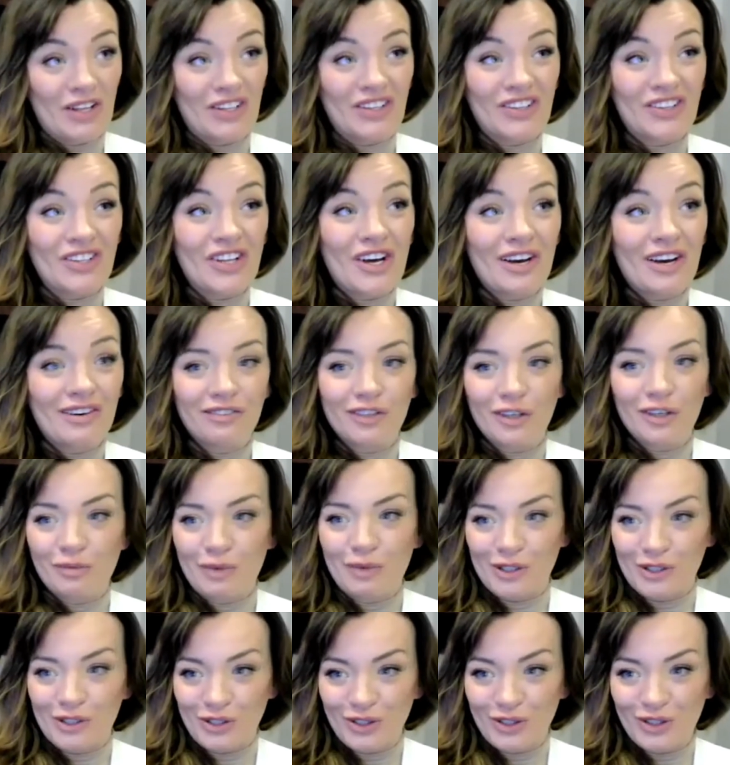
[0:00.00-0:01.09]
a lot of
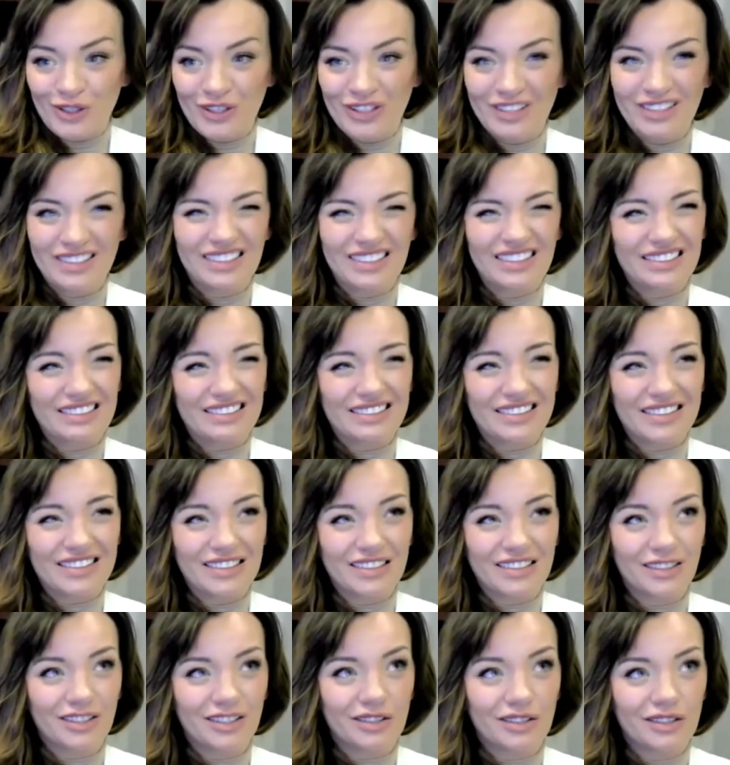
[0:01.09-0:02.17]
commercial
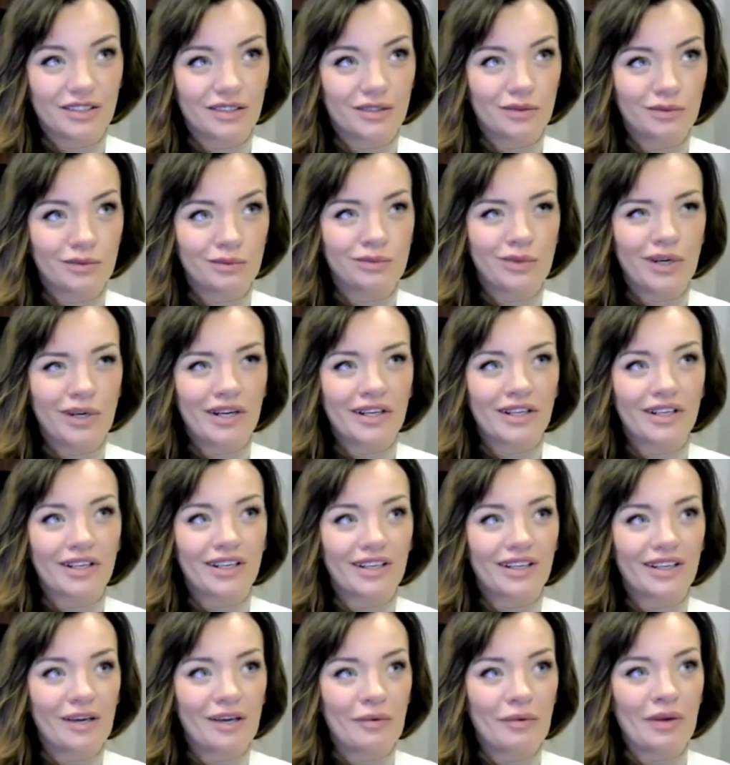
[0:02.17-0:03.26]
work
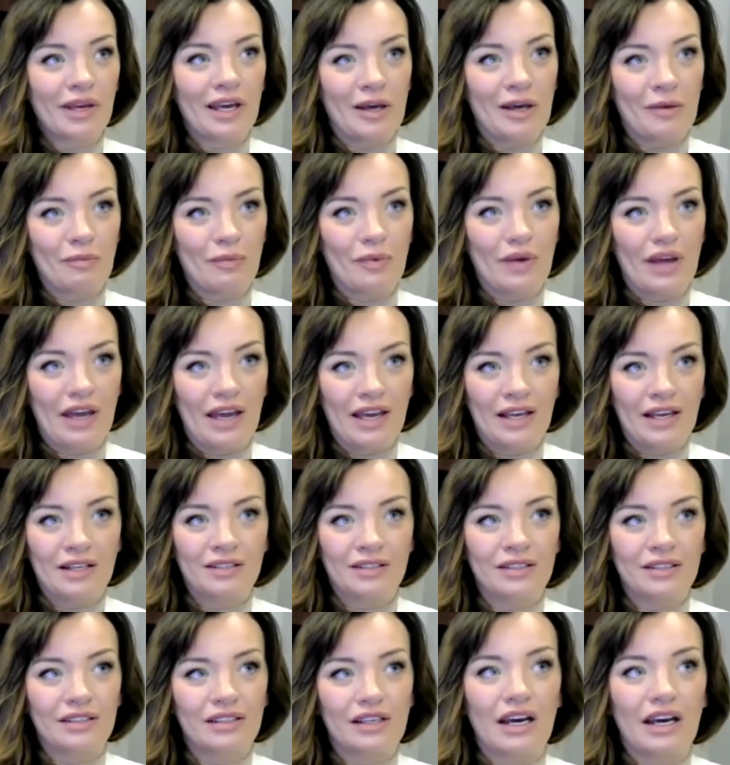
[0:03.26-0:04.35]
coming up,
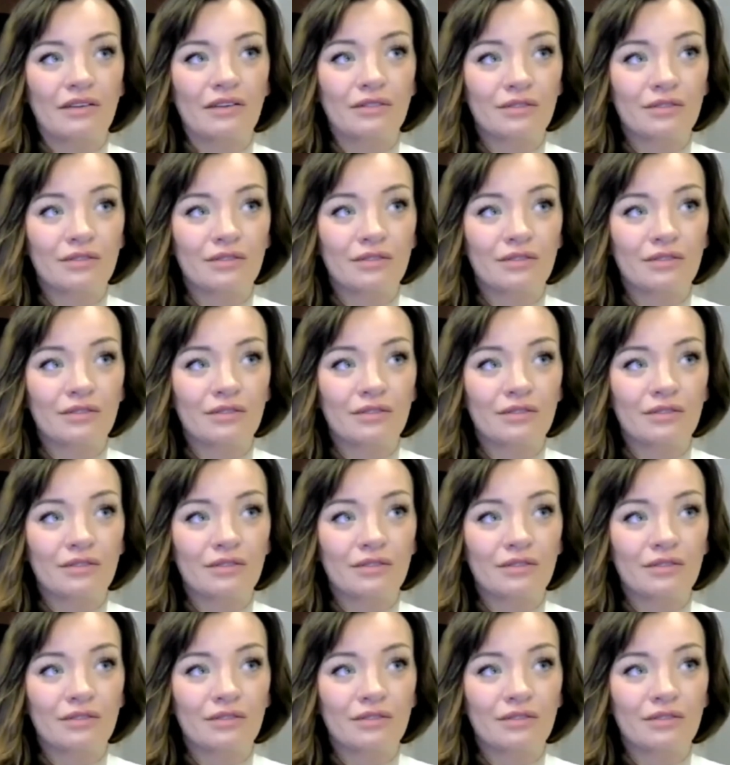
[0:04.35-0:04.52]
and